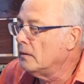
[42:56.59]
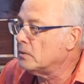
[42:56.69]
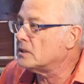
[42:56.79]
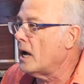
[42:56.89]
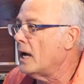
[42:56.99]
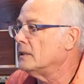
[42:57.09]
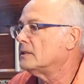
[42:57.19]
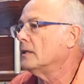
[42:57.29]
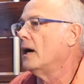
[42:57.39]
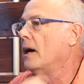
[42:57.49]

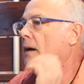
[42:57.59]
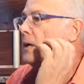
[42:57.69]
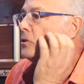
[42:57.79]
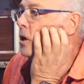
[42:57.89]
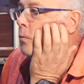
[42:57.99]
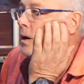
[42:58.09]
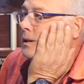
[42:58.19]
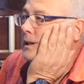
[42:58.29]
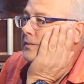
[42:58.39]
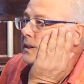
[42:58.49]
Besides, uh, I'm not sure I want to
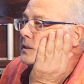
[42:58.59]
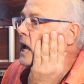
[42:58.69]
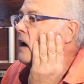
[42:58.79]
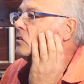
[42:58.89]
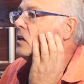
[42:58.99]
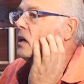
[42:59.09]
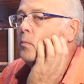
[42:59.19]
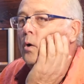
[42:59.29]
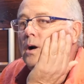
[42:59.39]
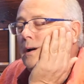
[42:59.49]
live at this house
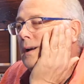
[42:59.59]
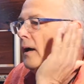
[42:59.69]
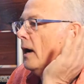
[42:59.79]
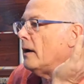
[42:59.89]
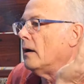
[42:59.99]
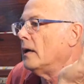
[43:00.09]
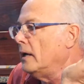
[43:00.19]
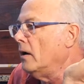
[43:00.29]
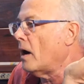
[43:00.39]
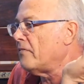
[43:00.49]
anymore. I,
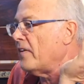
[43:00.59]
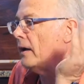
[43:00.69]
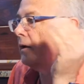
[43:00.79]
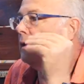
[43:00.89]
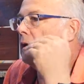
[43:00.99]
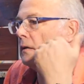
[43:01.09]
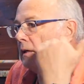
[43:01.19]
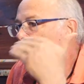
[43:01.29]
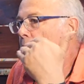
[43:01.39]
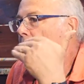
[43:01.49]
you know, I found it a
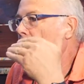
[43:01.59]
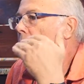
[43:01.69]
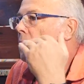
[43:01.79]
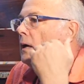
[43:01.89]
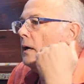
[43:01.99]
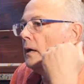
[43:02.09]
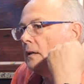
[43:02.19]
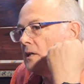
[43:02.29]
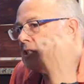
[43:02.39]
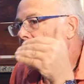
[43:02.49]
little bit
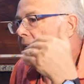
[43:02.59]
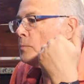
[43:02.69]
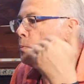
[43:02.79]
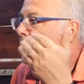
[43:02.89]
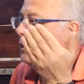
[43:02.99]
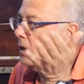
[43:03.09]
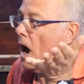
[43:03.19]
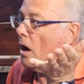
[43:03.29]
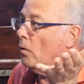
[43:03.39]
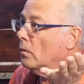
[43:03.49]
the stakes pretty
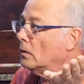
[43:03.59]
low.